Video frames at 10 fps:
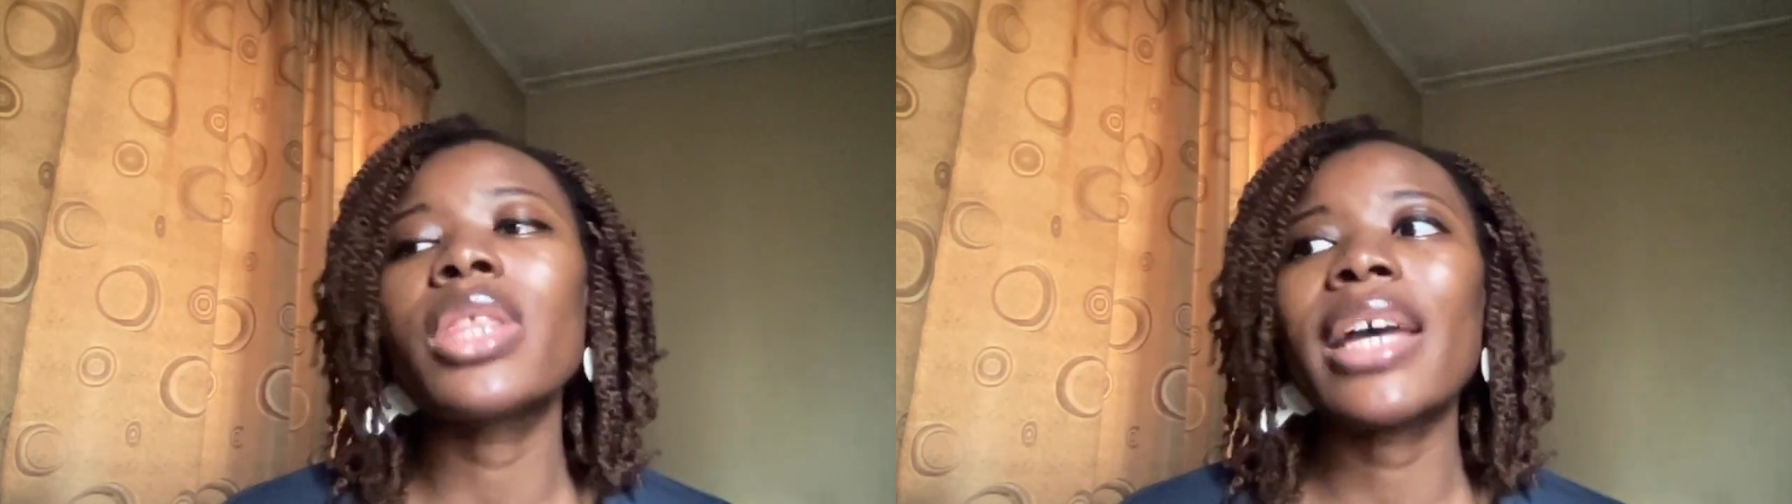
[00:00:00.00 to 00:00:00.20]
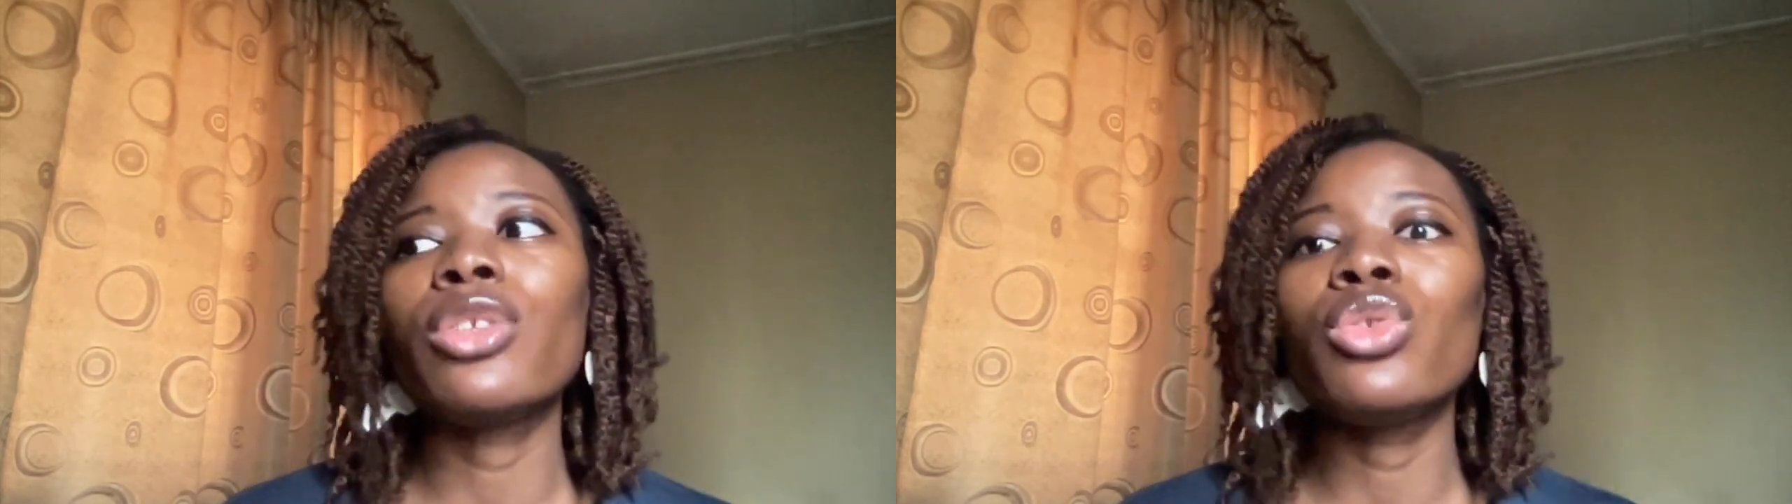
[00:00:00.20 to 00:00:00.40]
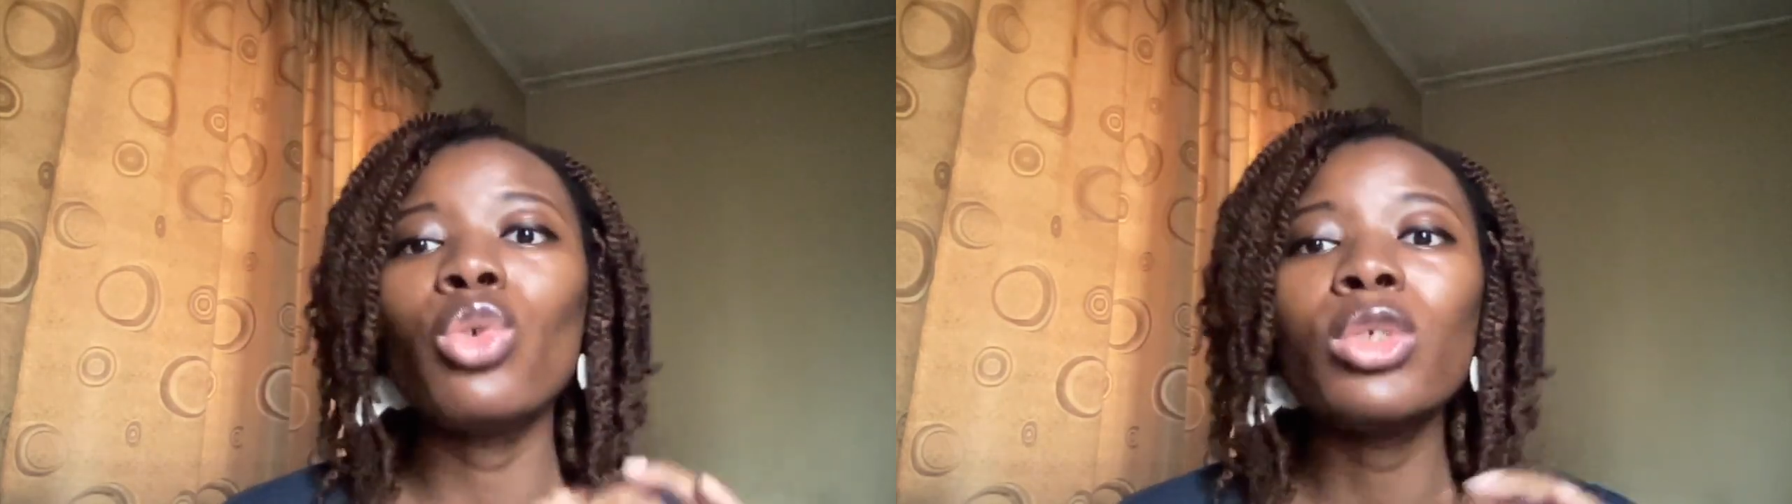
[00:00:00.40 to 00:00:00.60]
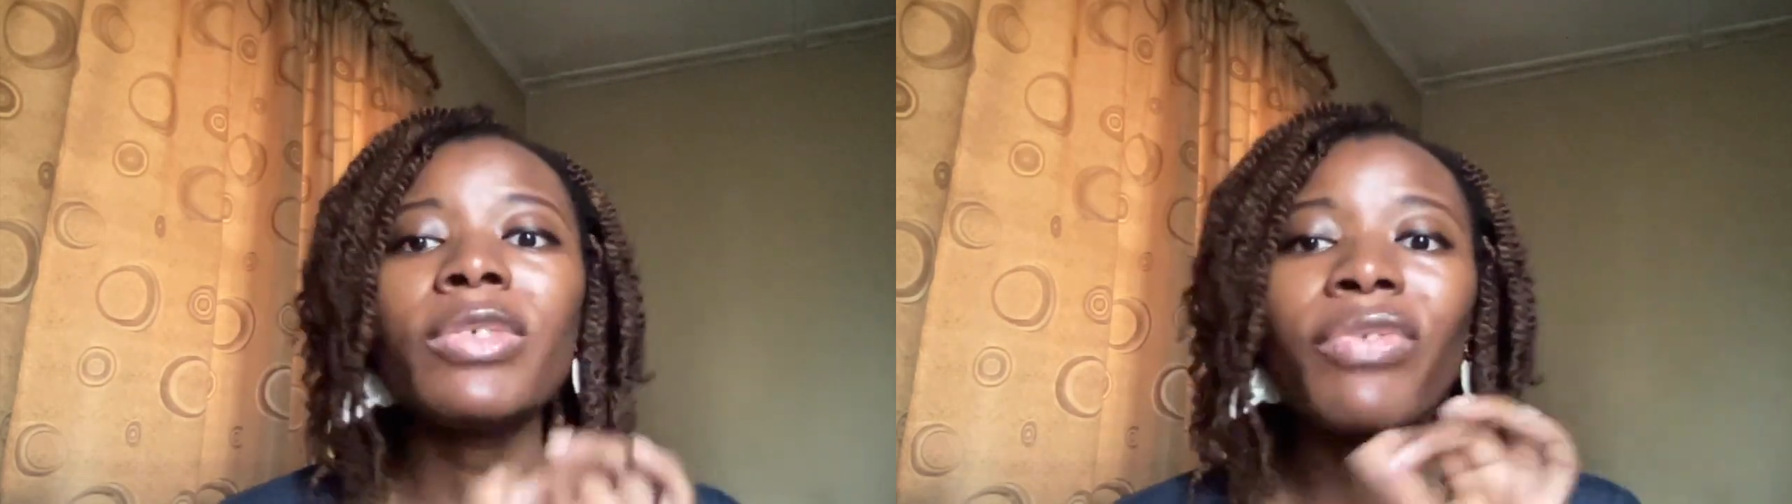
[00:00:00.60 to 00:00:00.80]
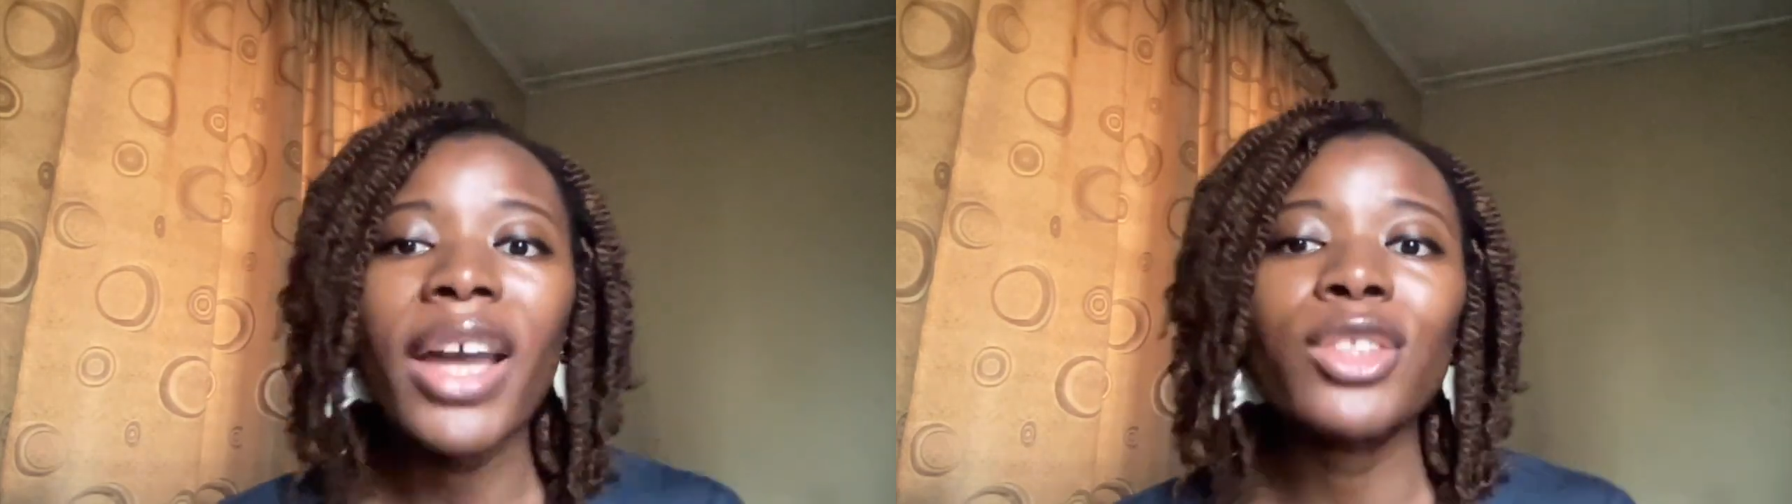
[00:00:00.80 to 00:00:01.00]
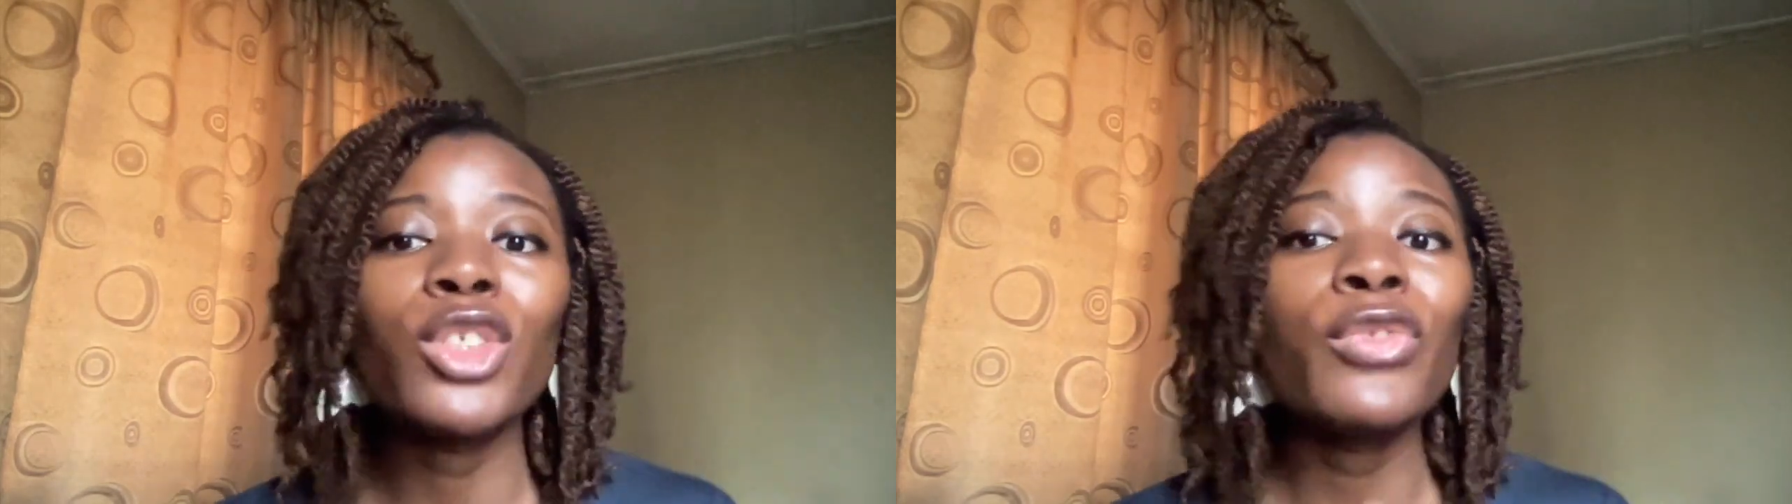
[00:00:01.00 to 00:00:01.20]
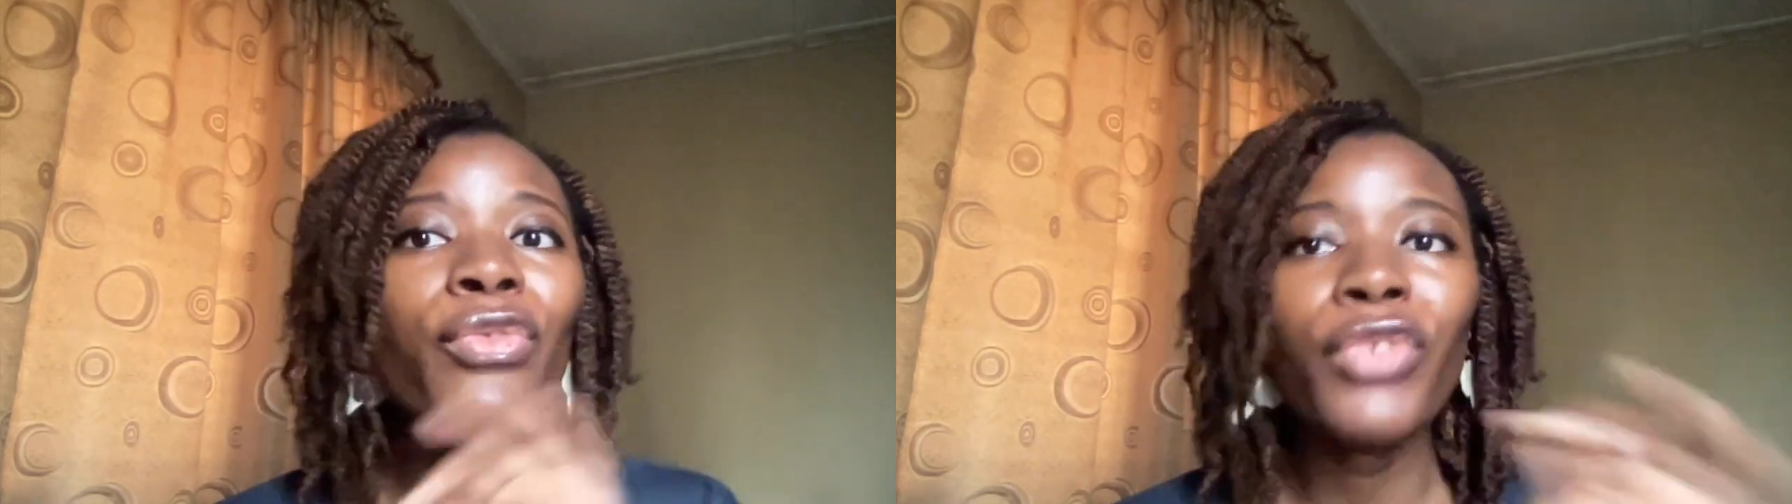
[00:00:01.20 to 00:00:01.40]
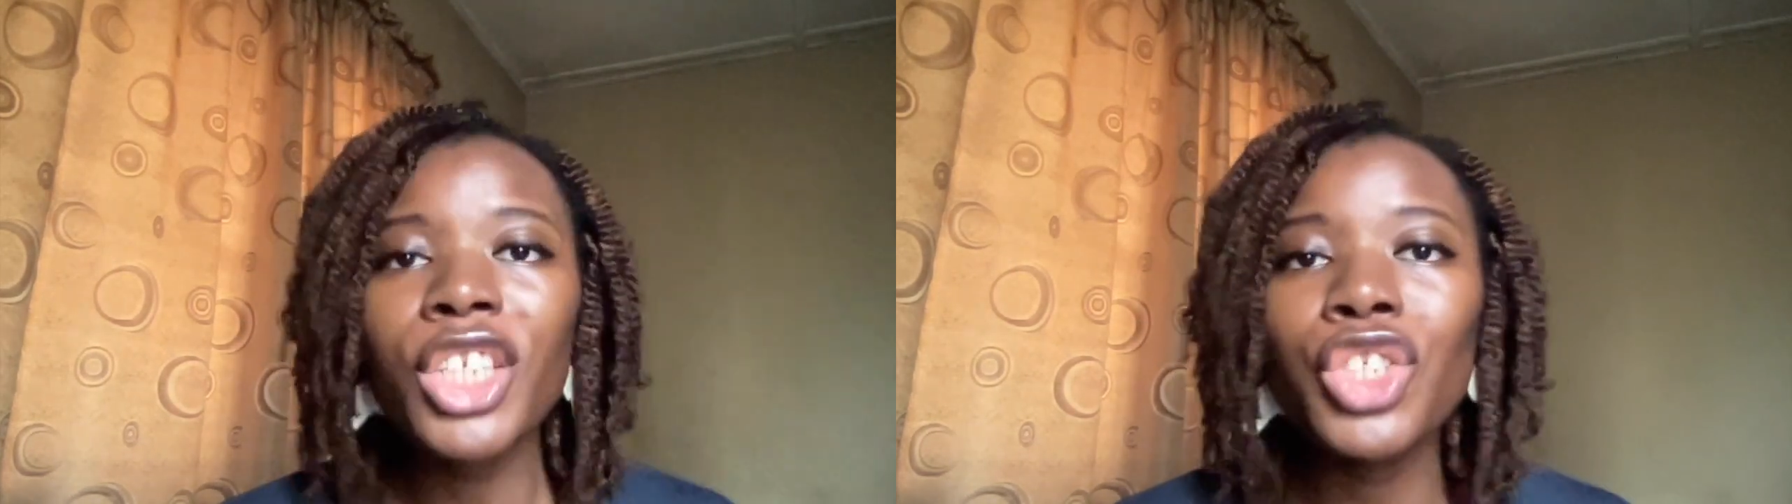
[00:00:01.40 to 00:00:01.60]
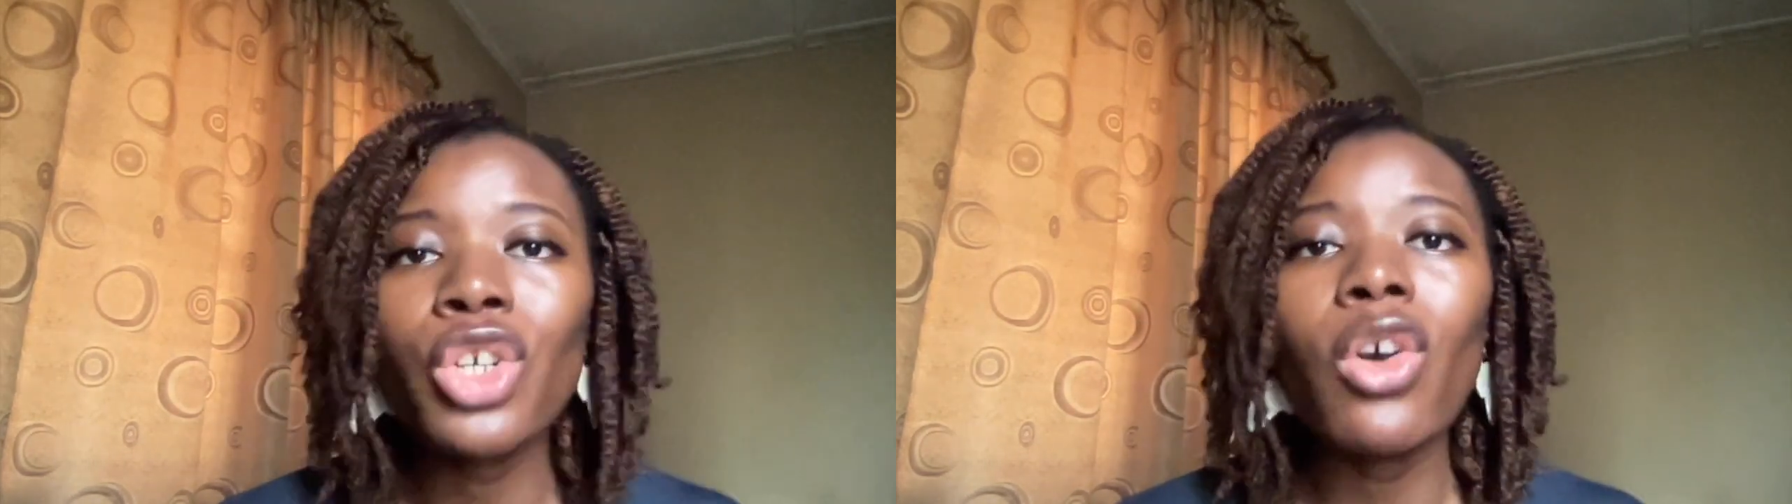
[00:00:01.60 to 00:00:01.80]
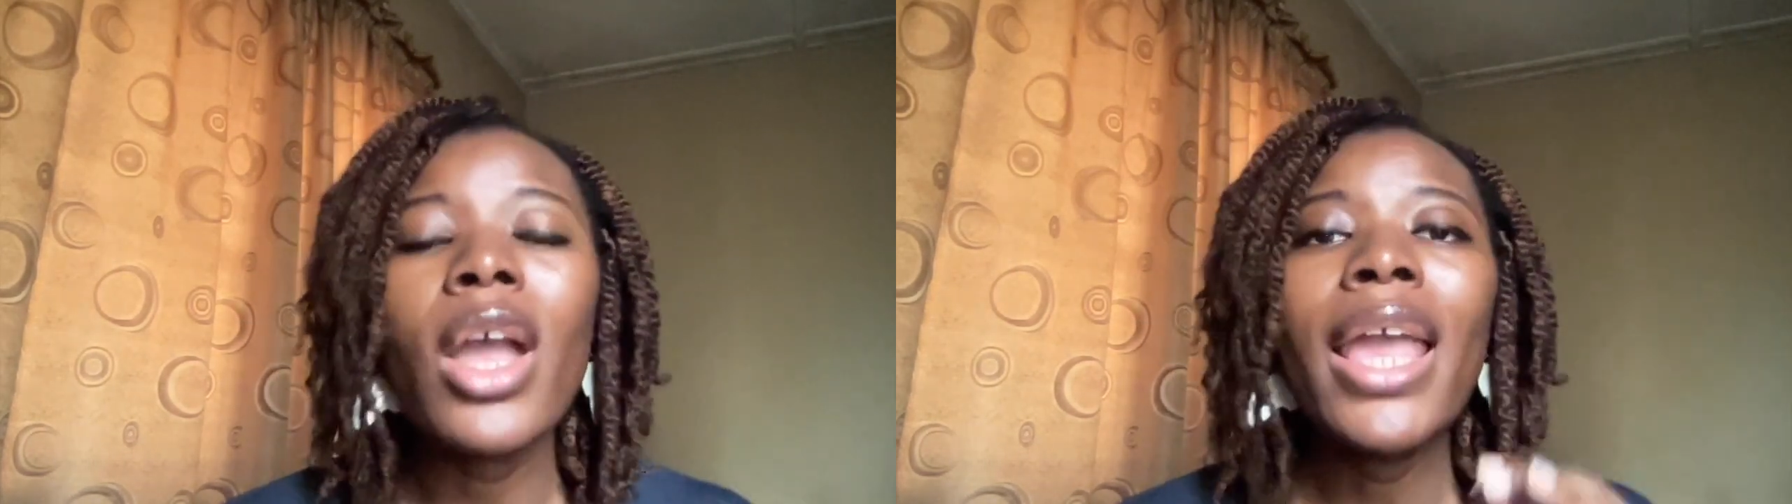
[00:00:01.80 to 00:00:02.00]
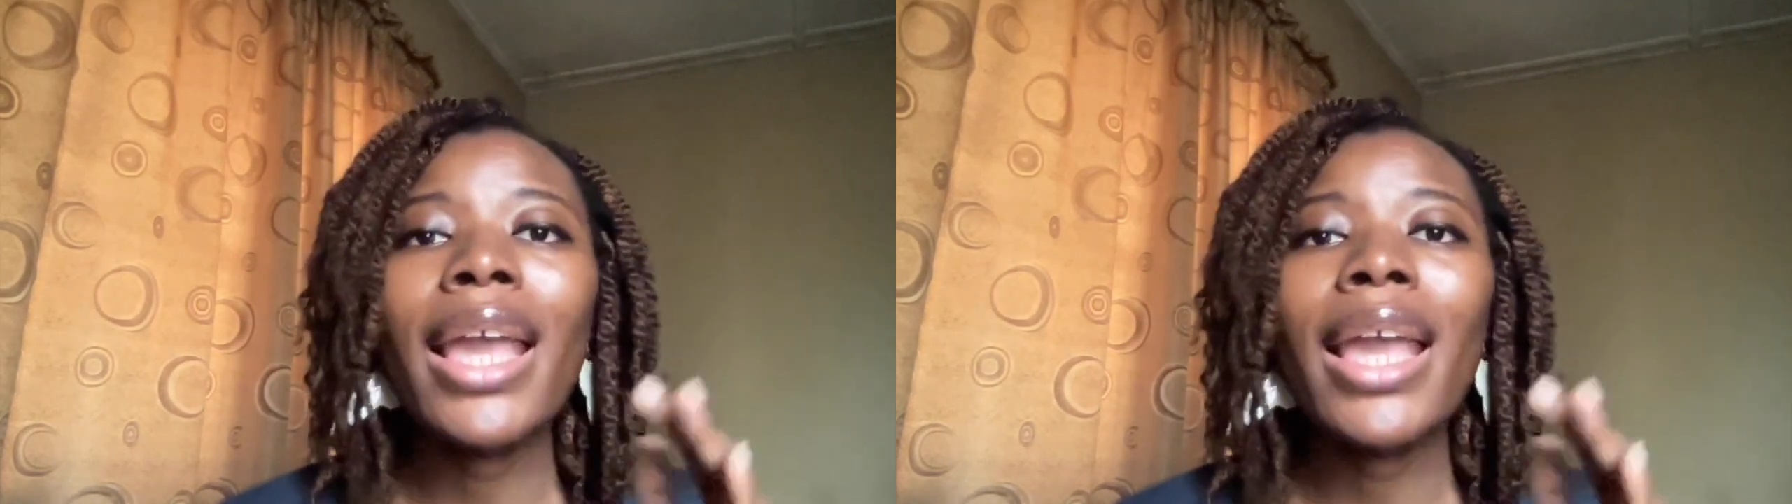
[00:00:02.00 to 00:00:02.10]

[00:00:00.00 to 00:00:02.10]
that those factors feature